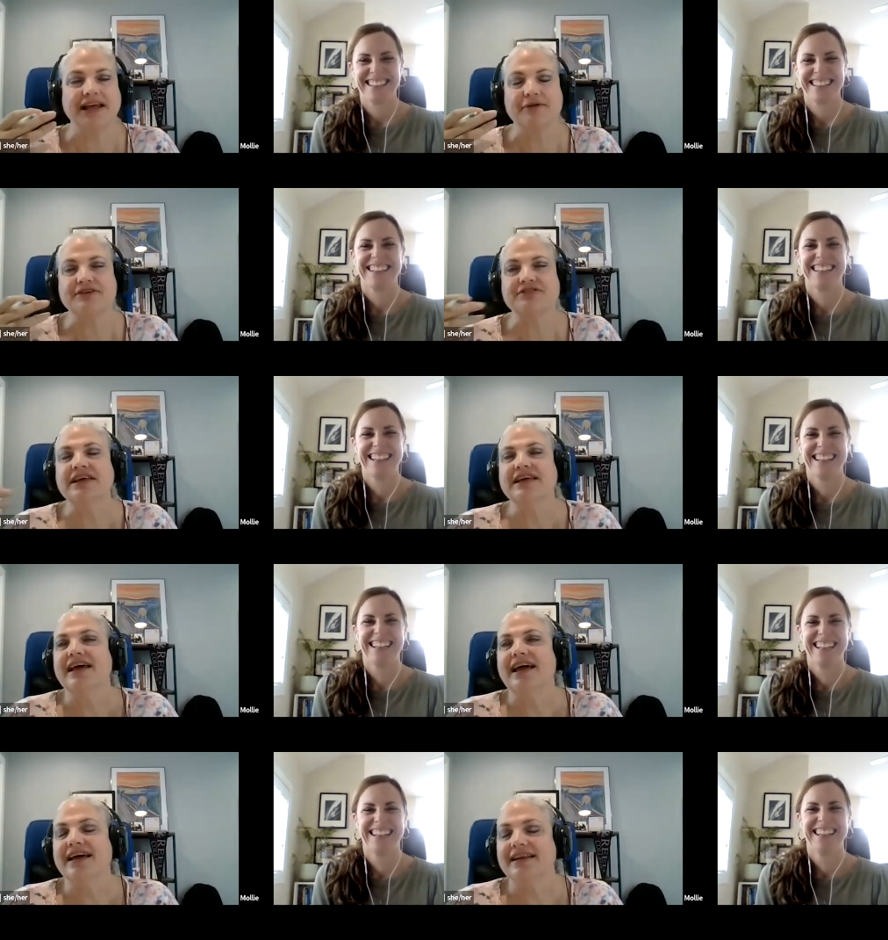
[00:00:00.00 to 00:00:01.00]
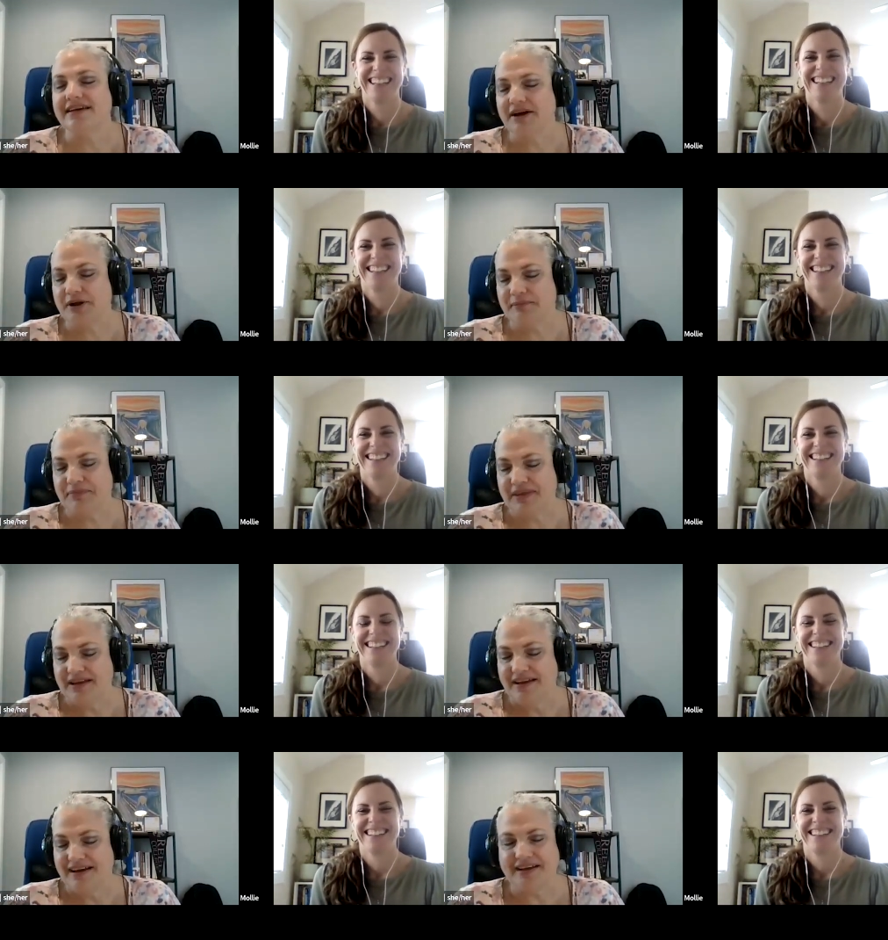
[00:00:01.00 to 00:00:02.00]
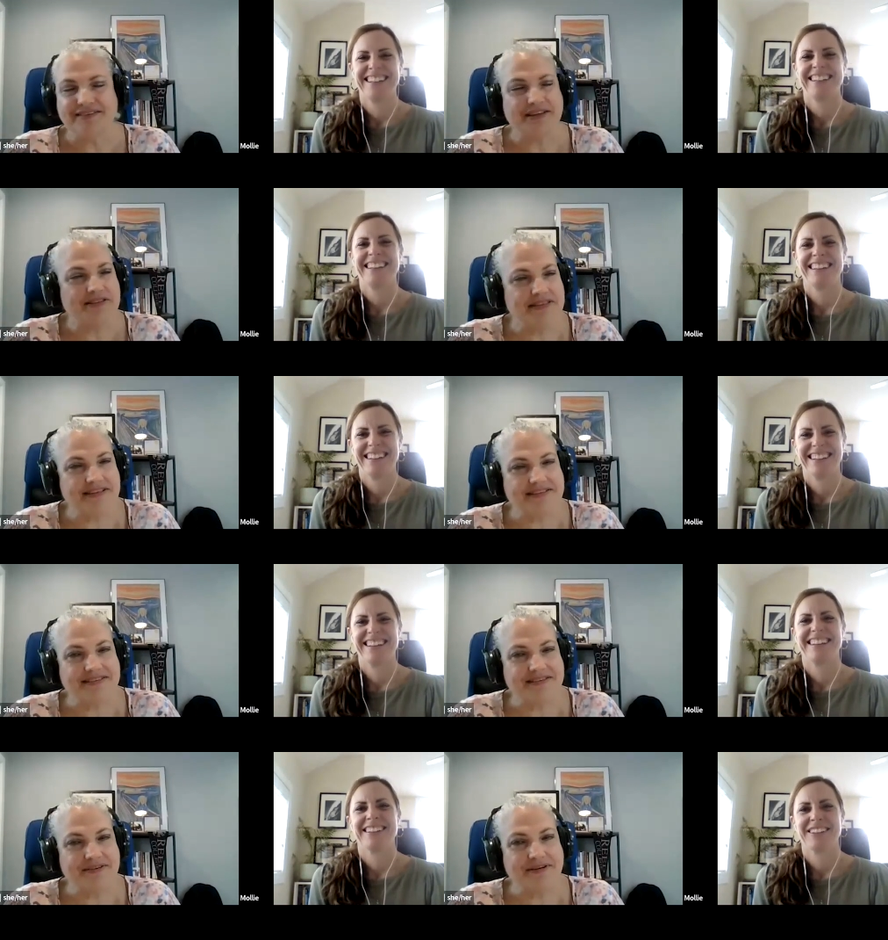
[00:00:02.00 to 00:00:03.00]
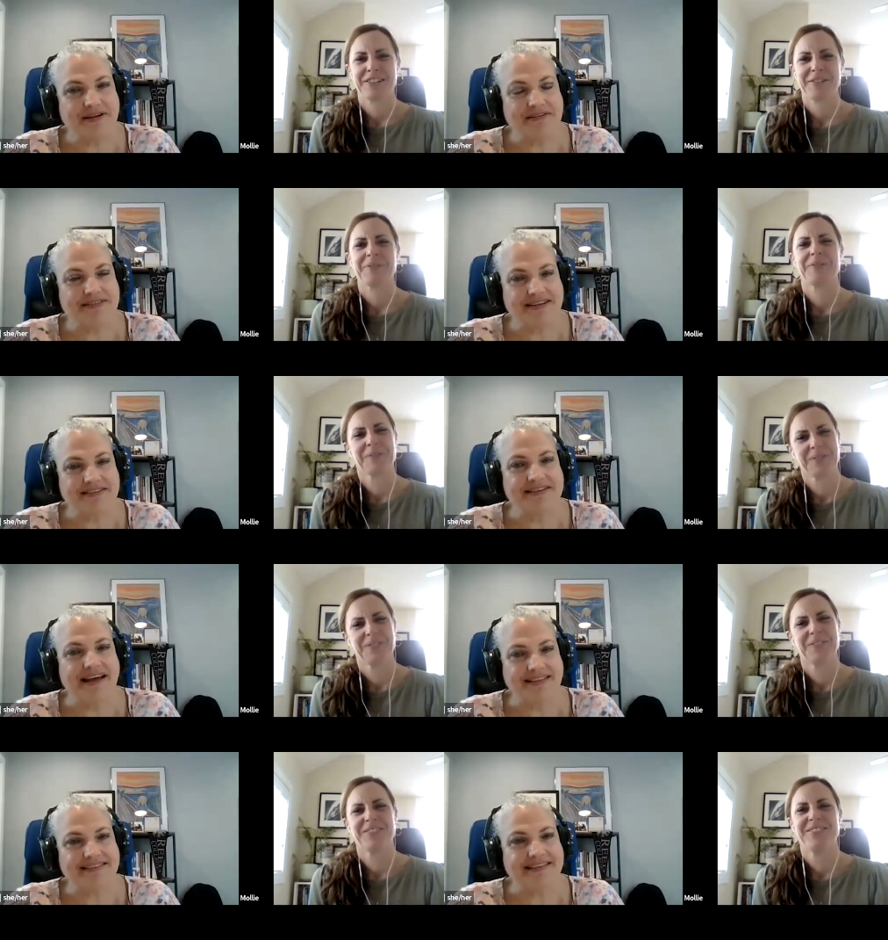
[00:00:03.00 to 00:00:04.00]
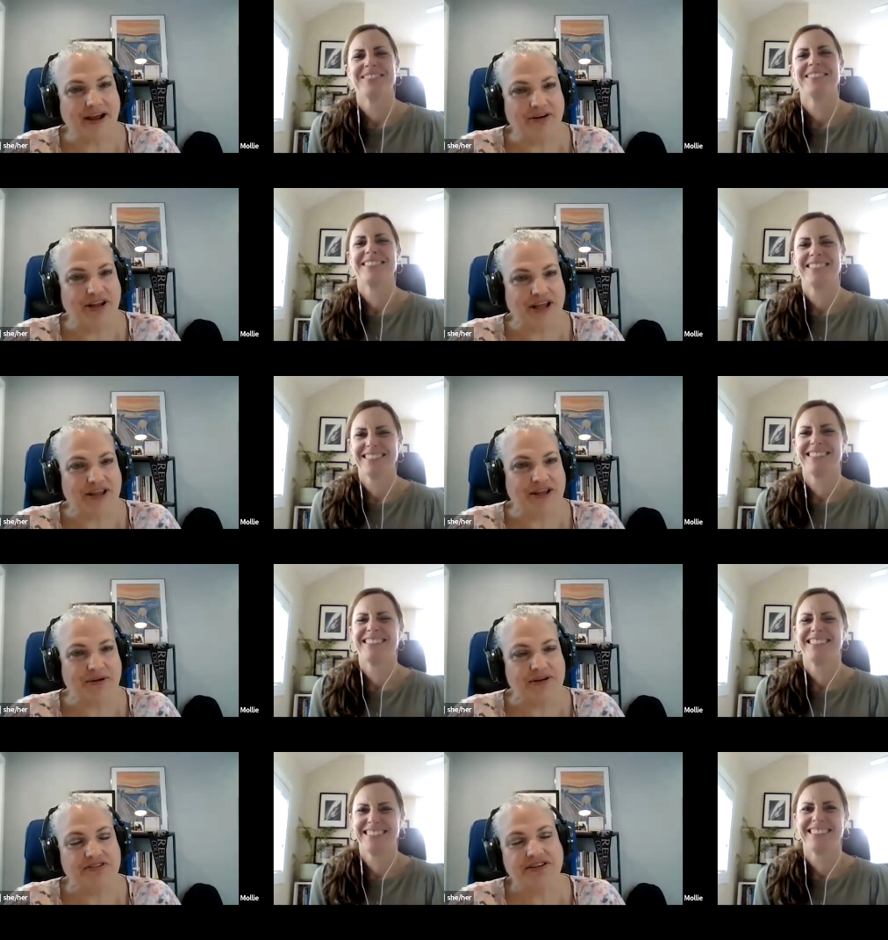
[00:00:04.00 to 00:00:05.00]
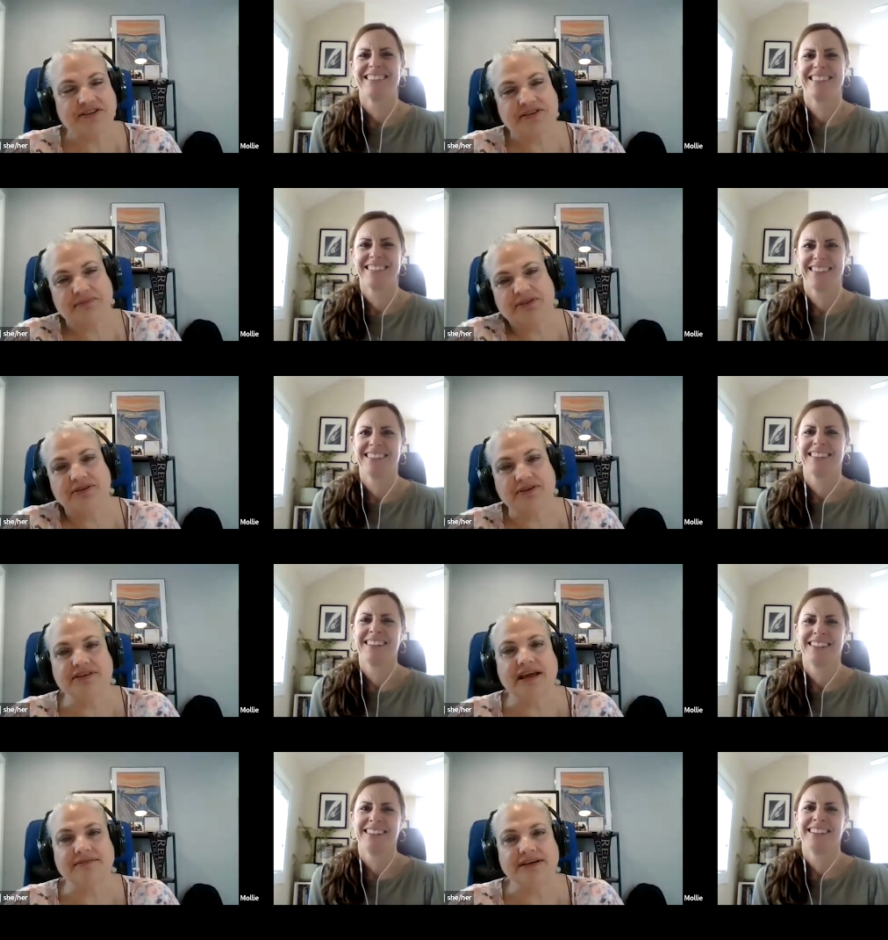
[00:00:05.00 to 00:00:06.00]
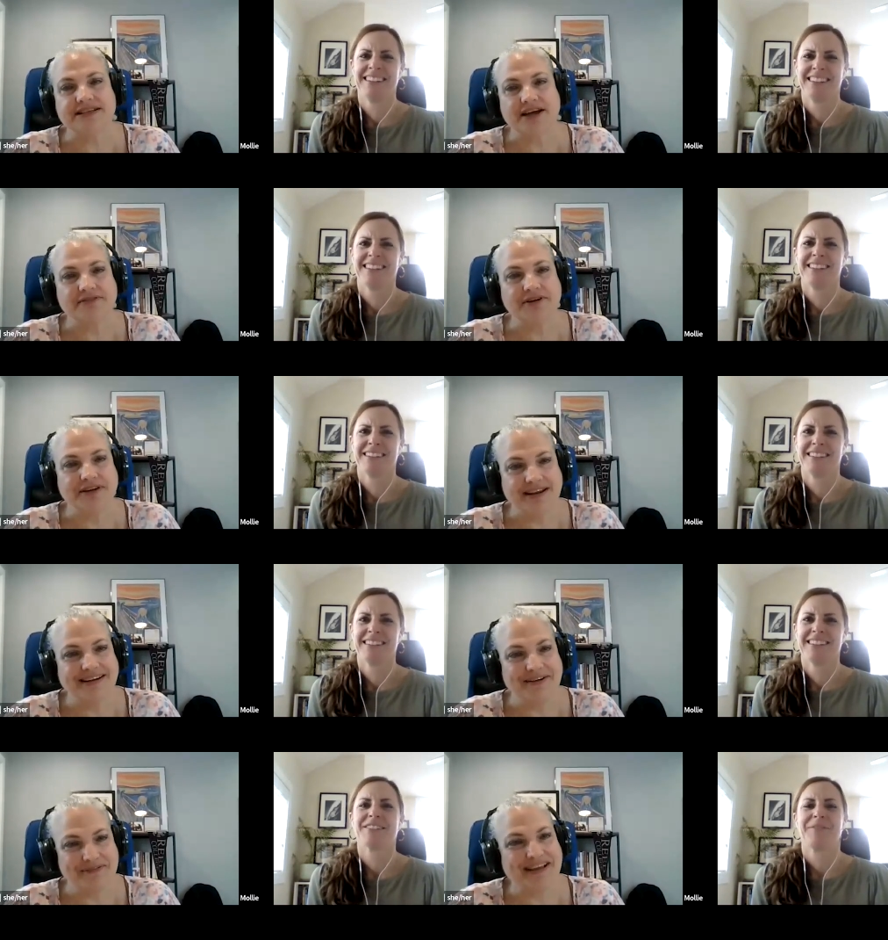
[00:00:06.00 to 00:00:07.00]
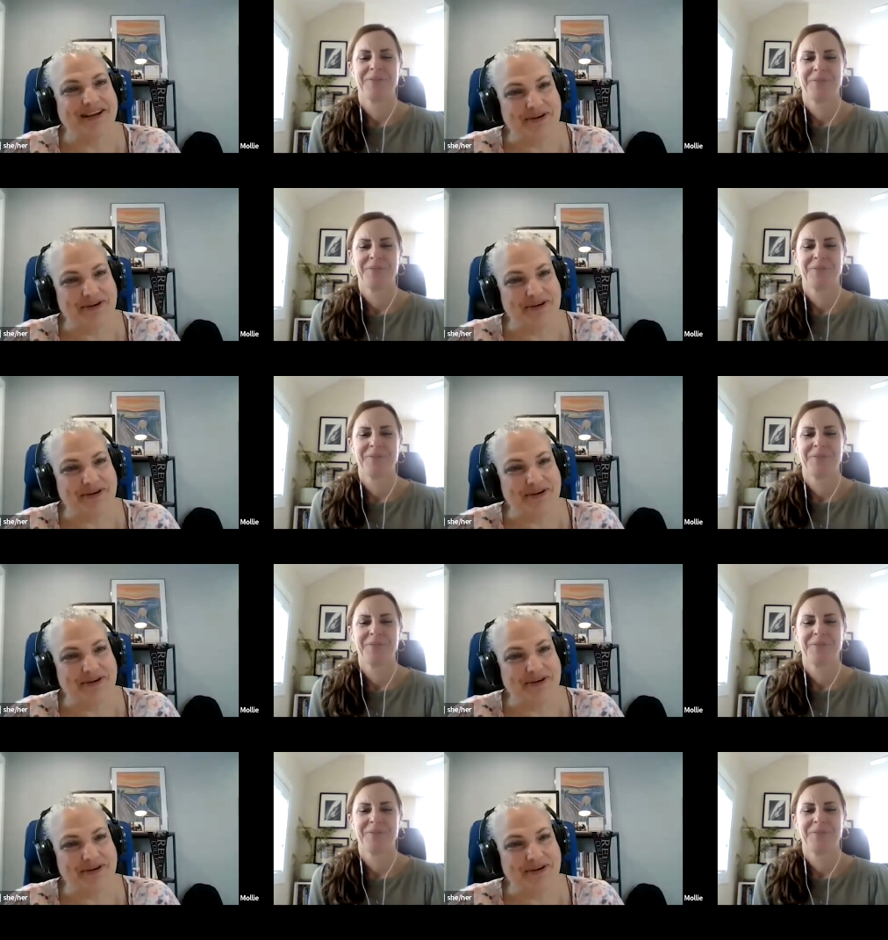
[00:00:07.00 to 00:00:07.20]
Speaker 1: language and um, i said this does not sound like you. And she looks at me and she goes, Yeah, my dad wrote it. And I was like,